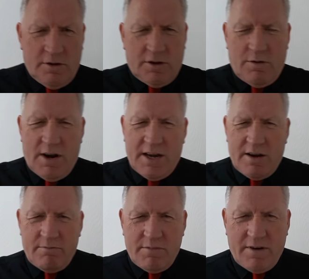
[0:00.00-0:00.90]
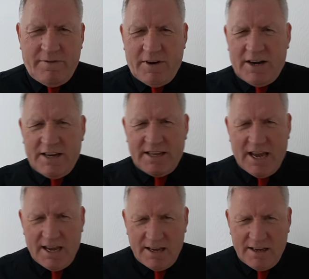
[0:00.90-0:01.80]
So any number for any
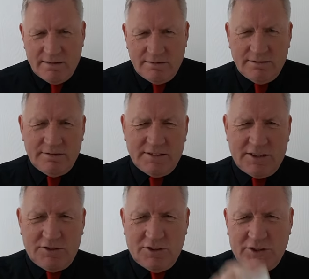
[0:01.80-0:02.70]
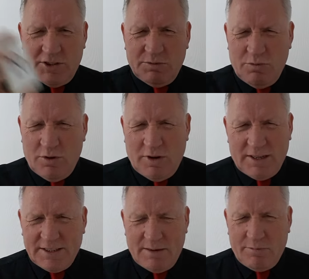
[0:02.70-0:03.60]
day, that's just a small
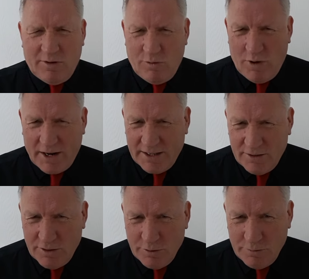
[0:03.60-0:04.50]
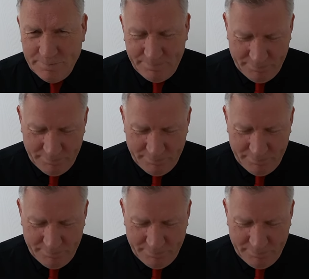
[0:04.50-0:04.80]
example of what I can do